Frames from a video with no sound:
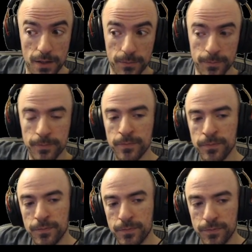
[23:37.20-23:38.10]

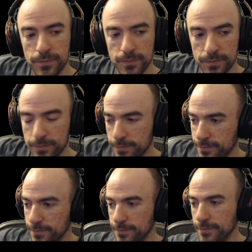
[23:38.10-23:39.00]

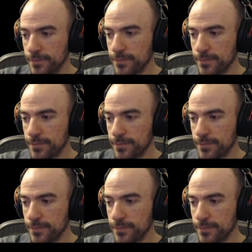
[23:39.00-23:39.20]
(silence)